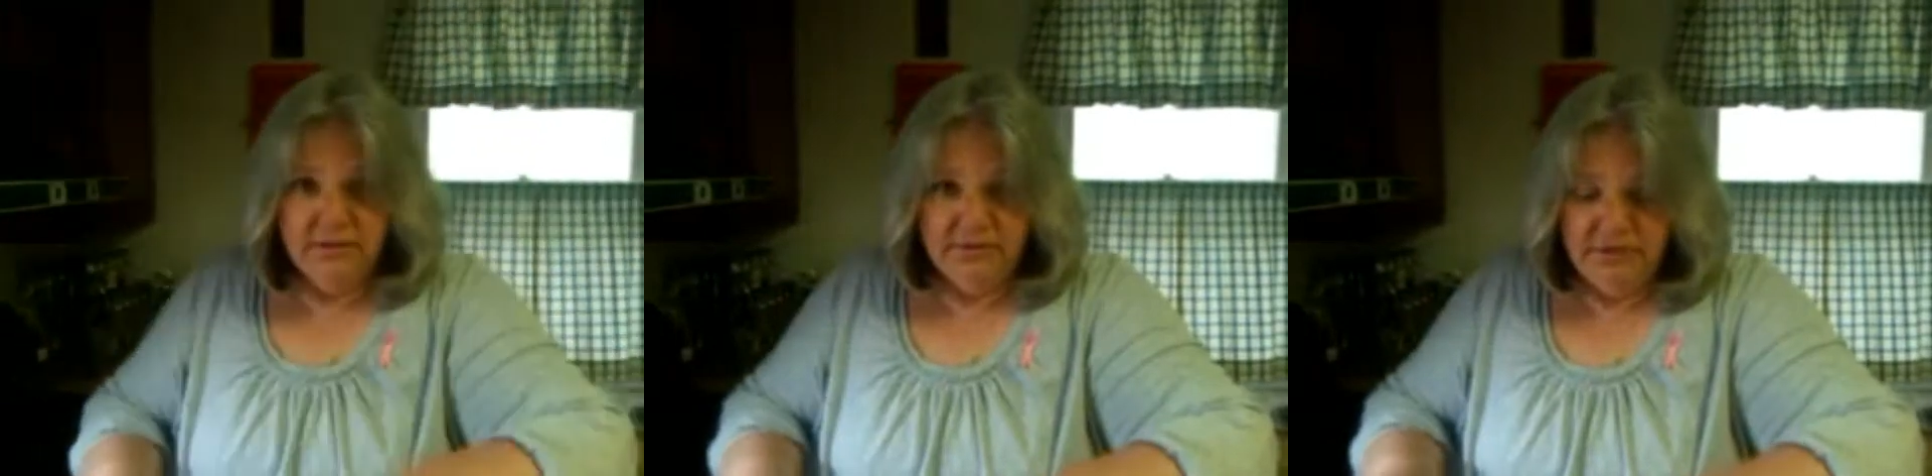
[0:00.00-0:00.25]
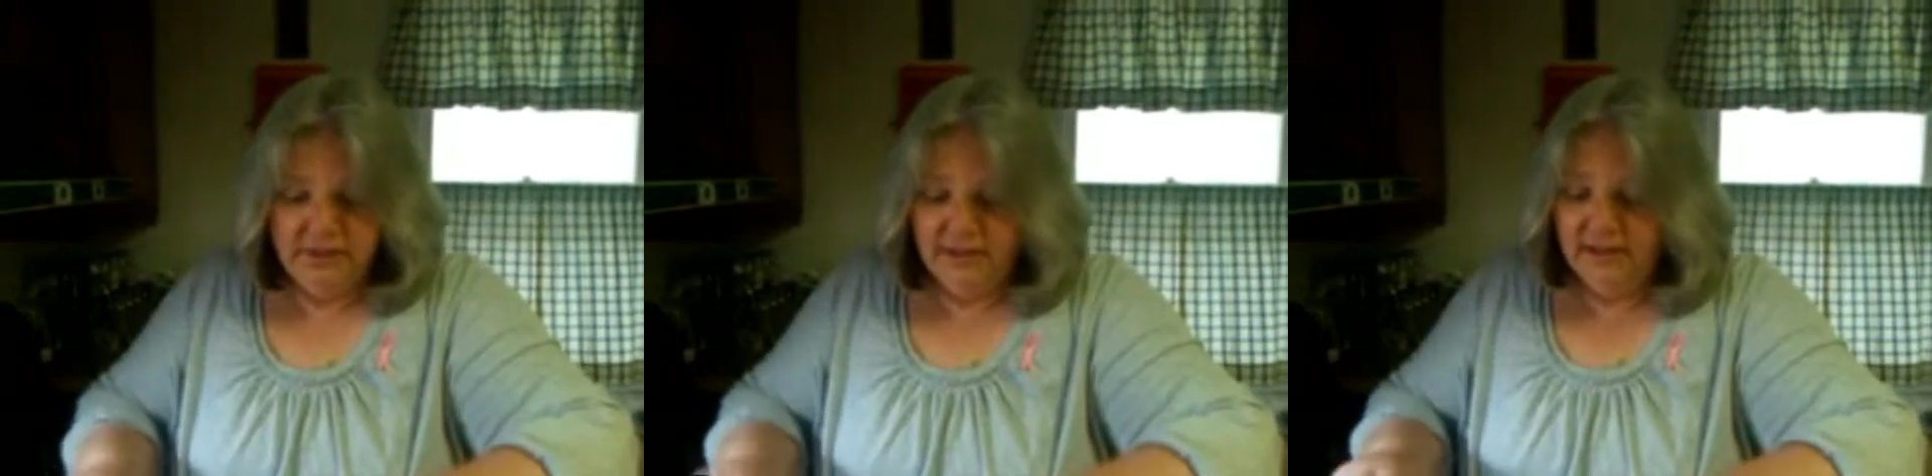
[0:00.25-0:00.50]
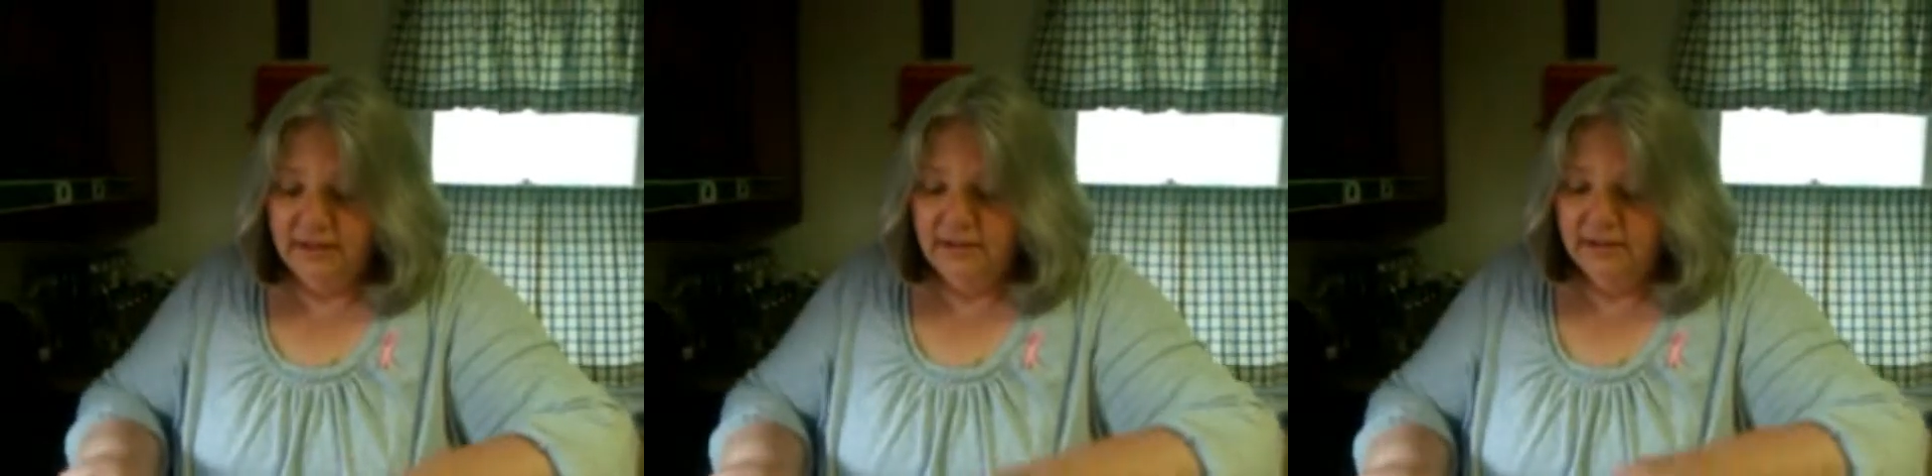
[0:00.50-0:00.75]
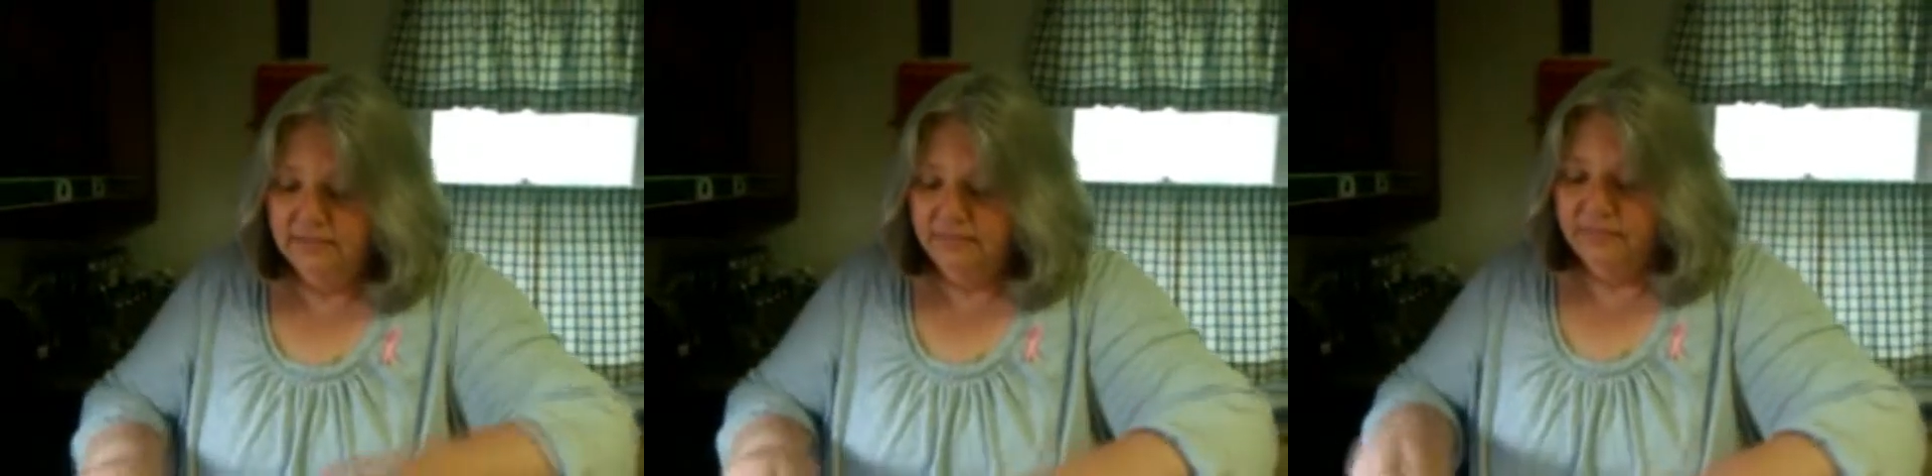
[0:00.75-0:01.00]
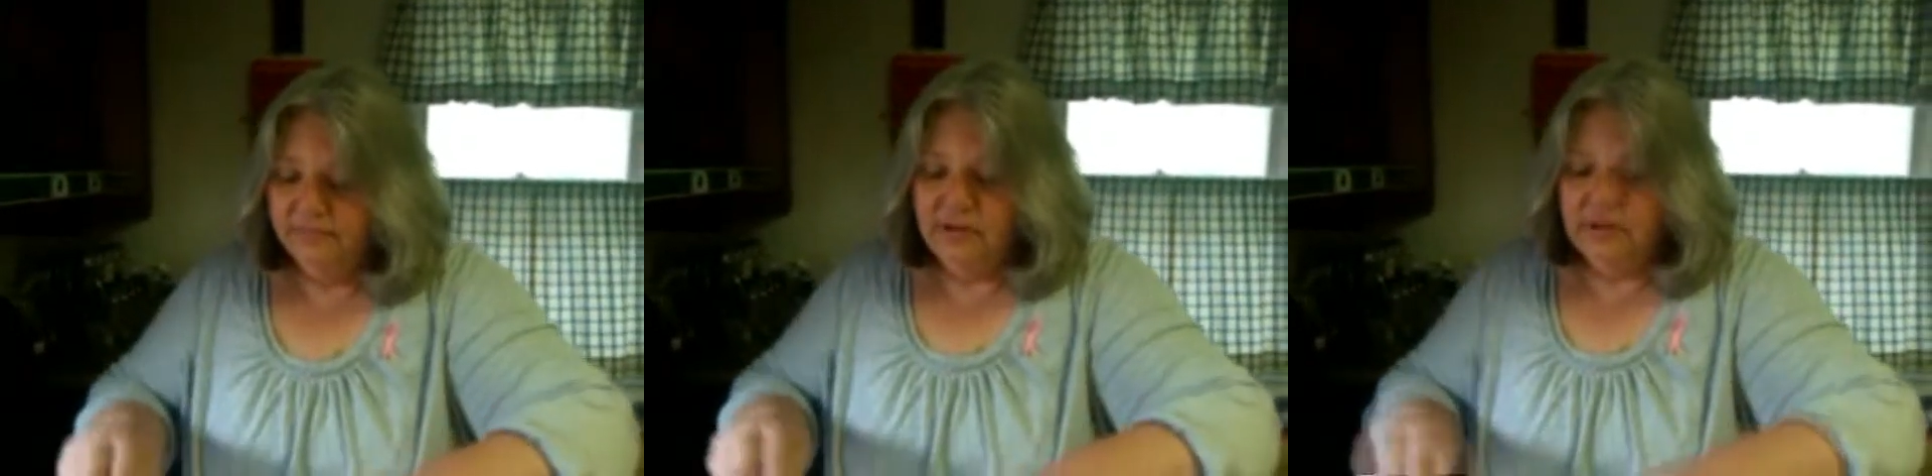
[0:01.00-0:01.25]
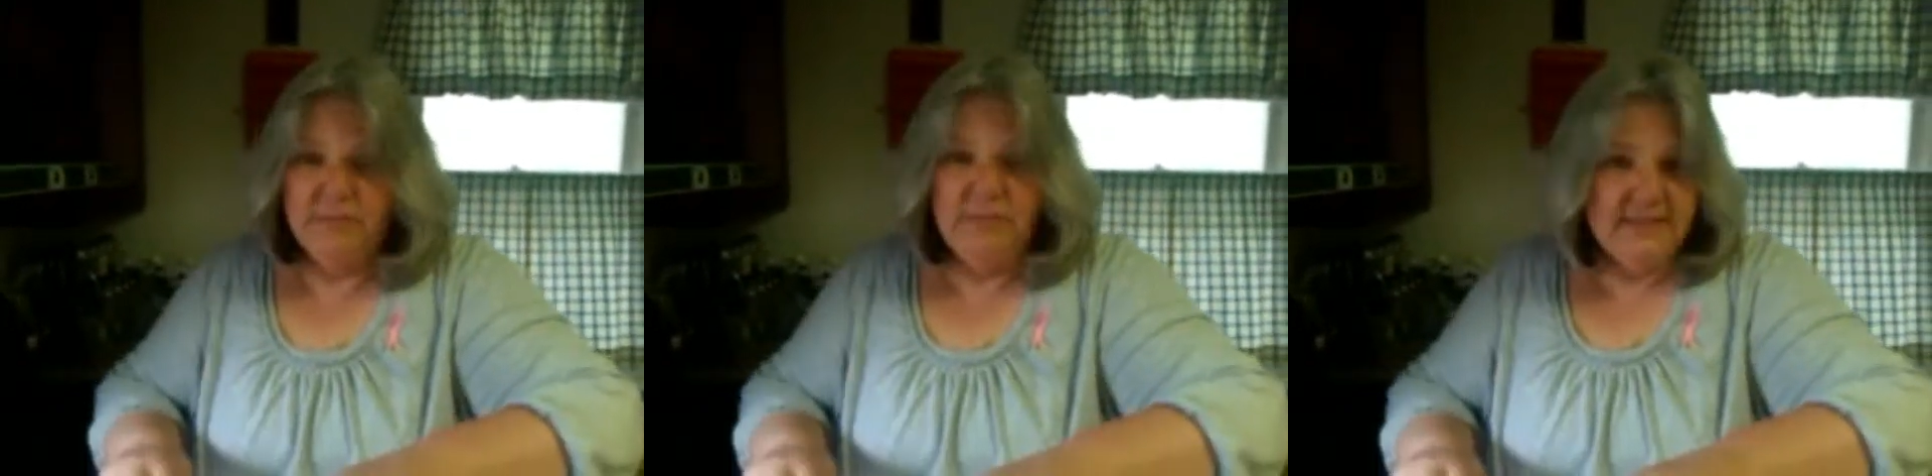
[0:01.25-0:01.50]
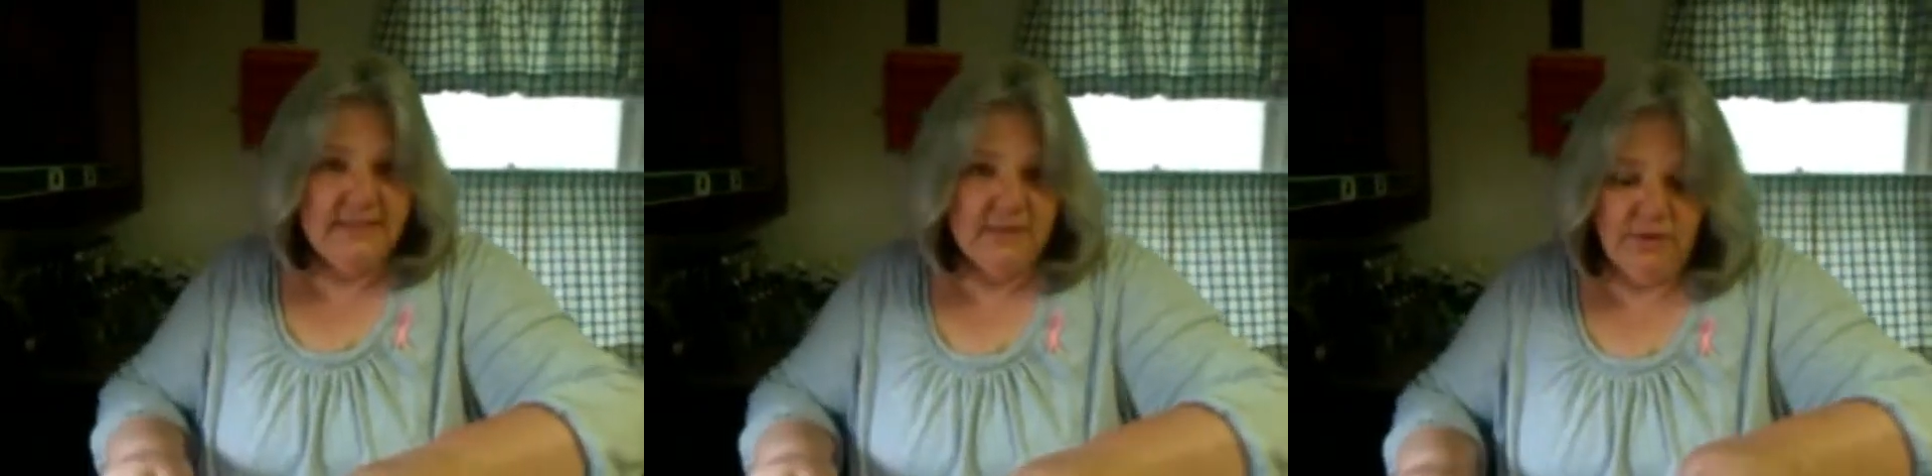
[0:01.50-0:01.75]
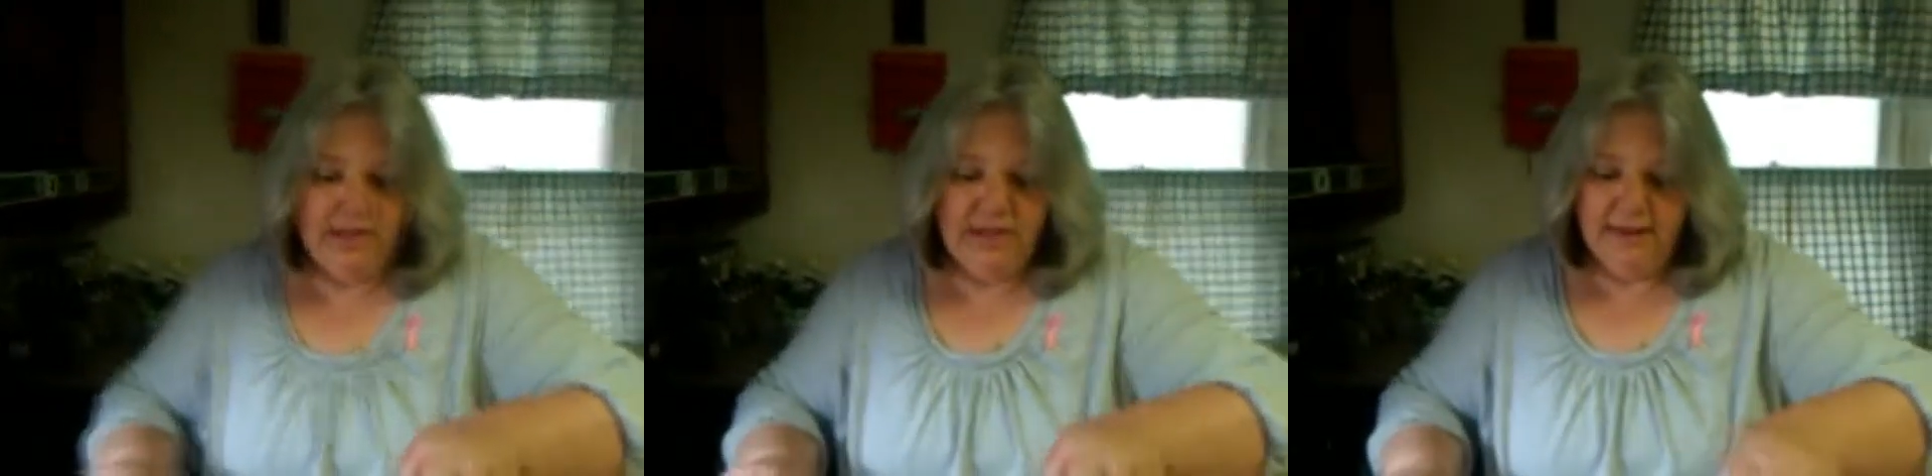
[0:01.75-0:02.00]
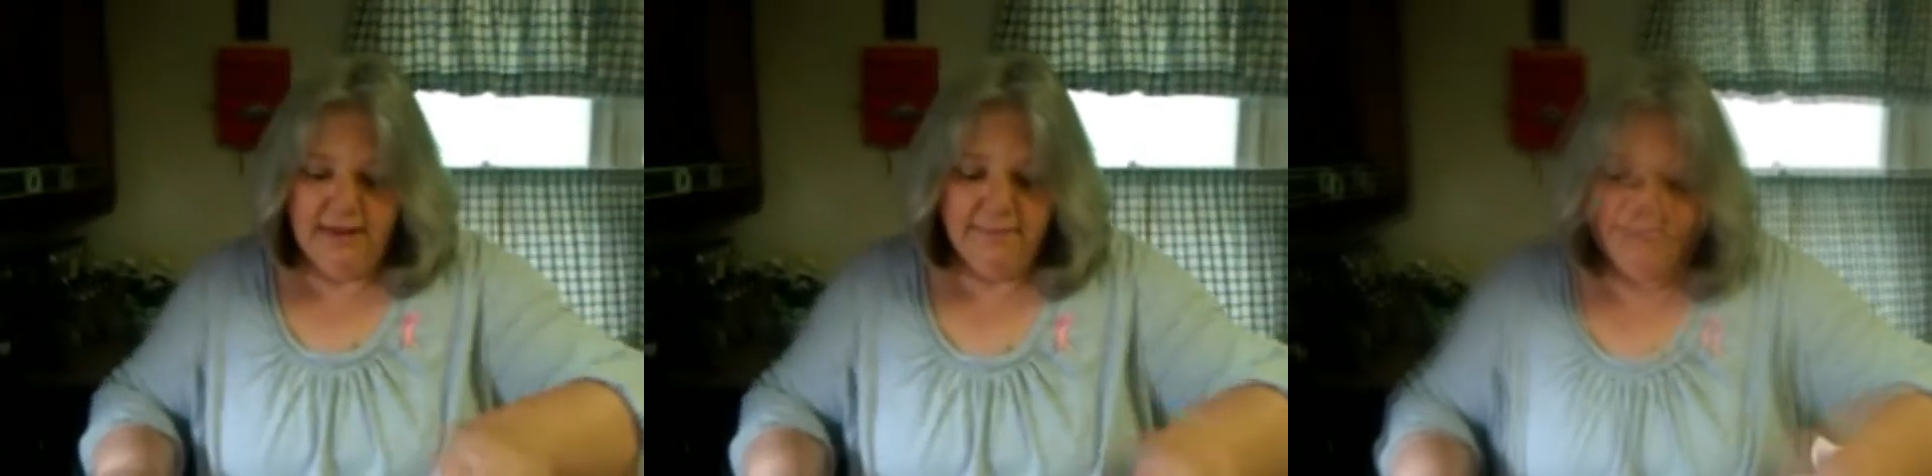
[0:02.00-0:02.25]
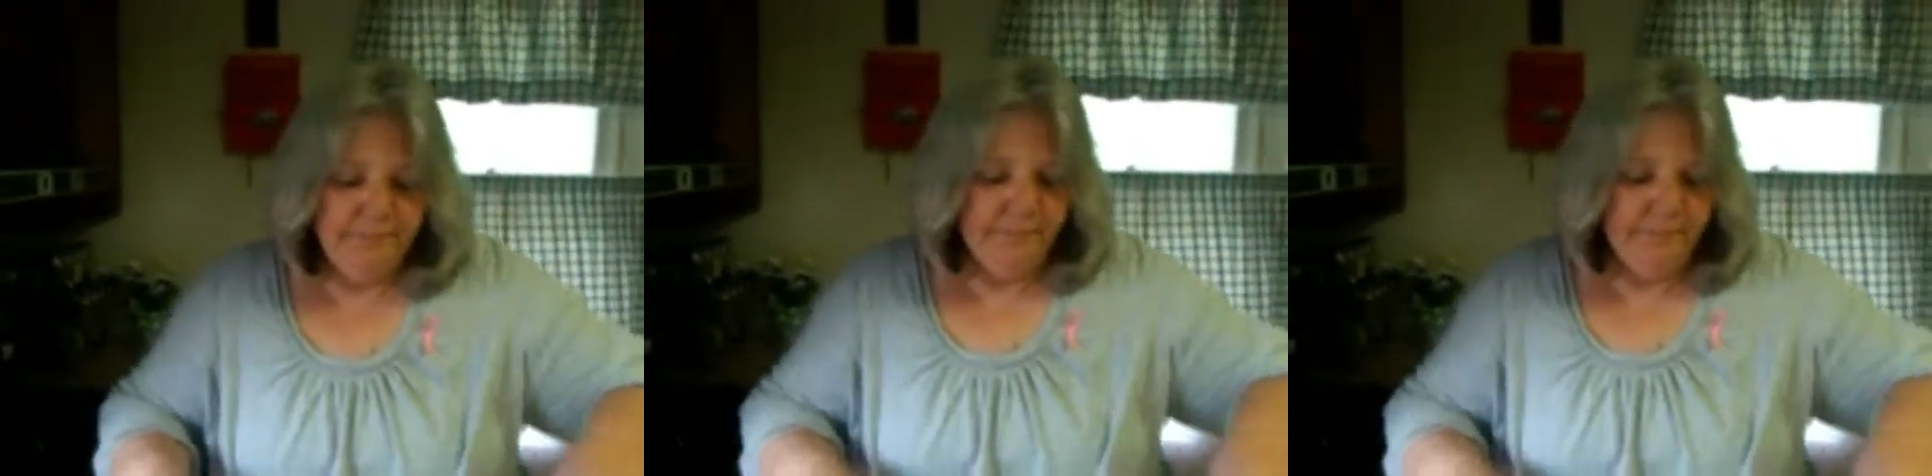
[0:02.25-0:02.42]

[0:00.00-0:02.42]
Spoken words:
don't you think, to the best that we can.